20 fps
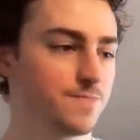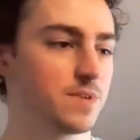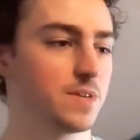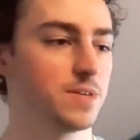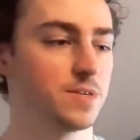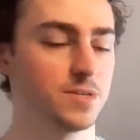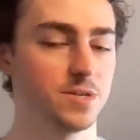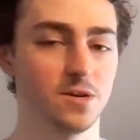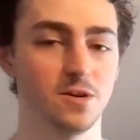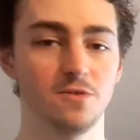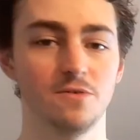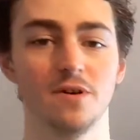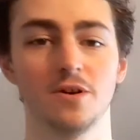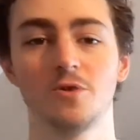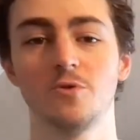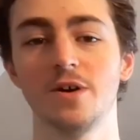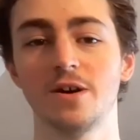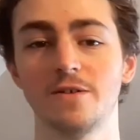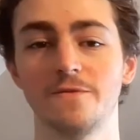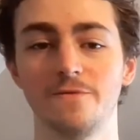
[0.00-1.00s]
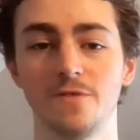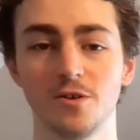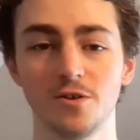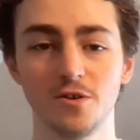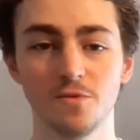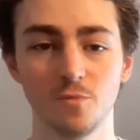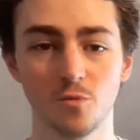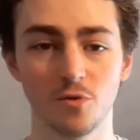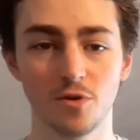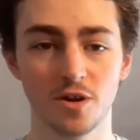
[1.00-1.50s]
So a quick
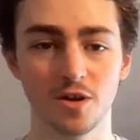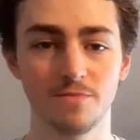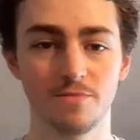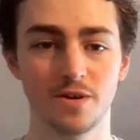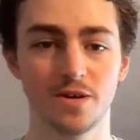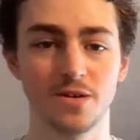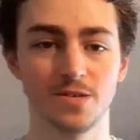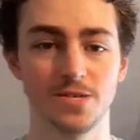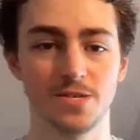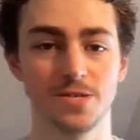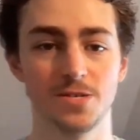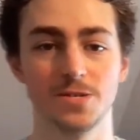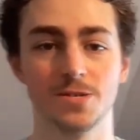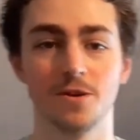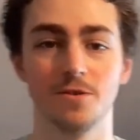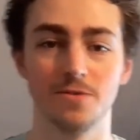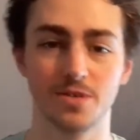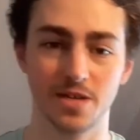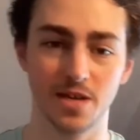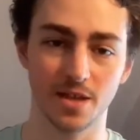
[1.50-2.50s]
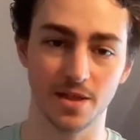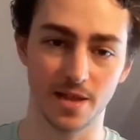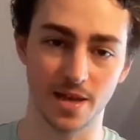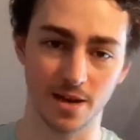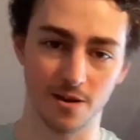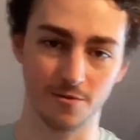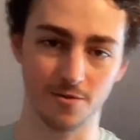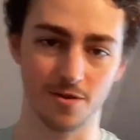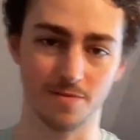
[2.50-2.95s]
volume warning, because this is going to get loud.